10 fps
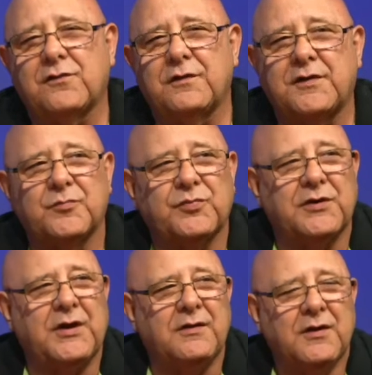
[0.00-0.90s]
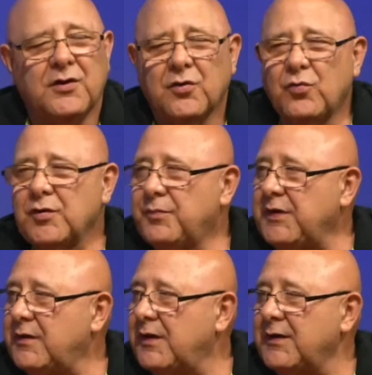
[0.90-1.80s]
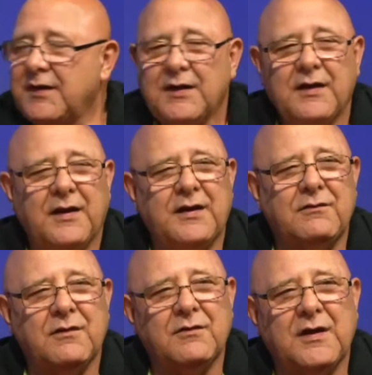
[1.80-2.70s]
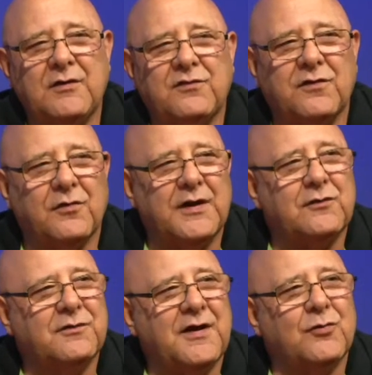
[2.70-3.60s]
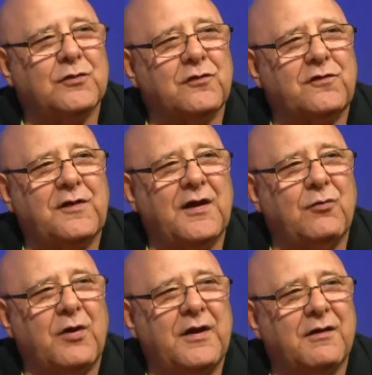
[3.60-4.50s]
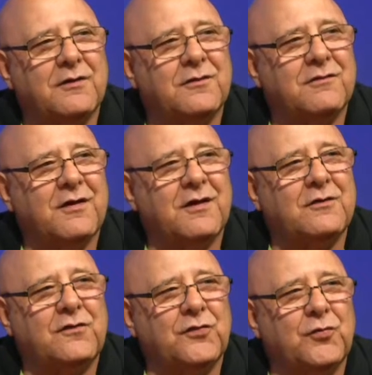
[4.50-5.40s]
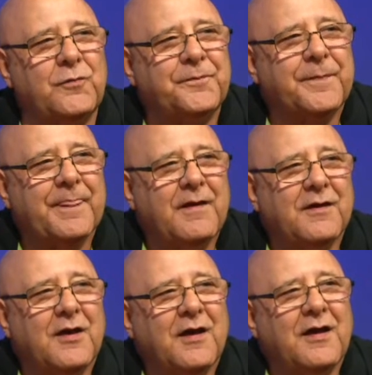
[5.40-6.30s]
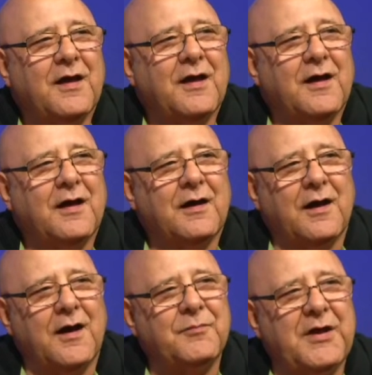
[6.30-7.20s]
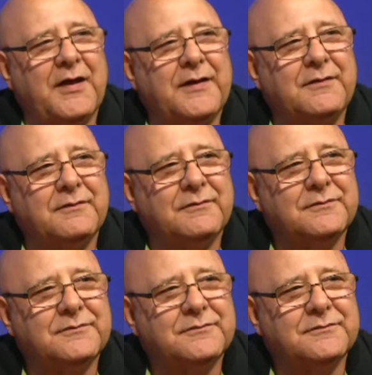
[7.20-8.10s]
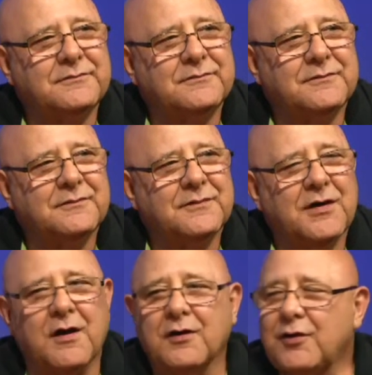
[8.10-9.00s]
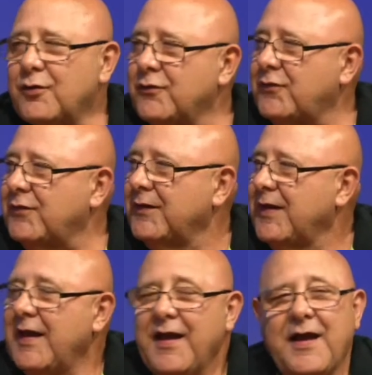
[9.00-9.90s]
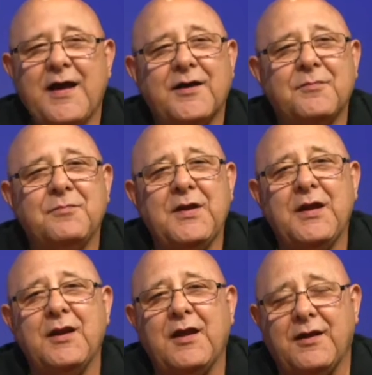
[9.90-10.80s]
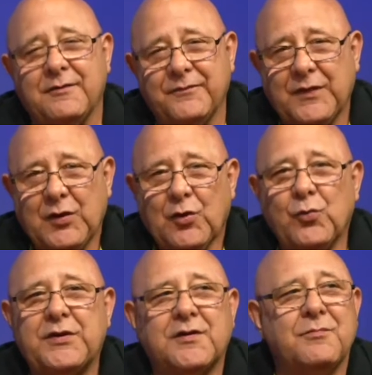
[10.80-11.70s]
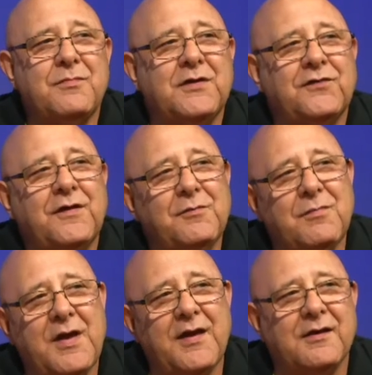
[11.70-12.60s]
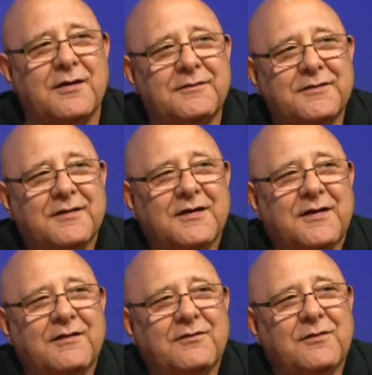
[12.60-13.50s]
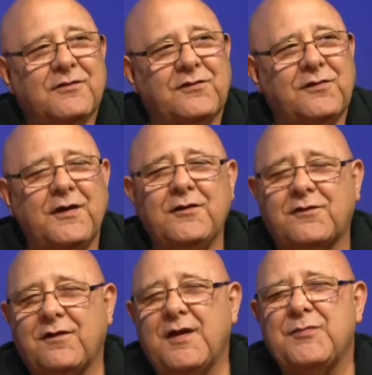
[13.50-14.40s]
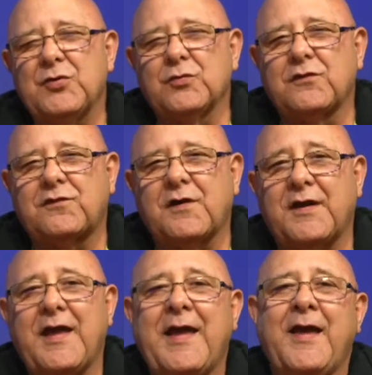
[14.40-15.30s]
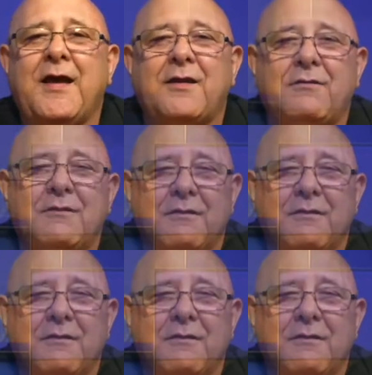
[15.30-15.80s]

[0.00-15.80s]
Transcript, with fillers: and complain. We'll be there. And, and so that, that will segue on us into, ah, man. Carlos had a meeting with the missing mayor, C. Samuel Sutter, and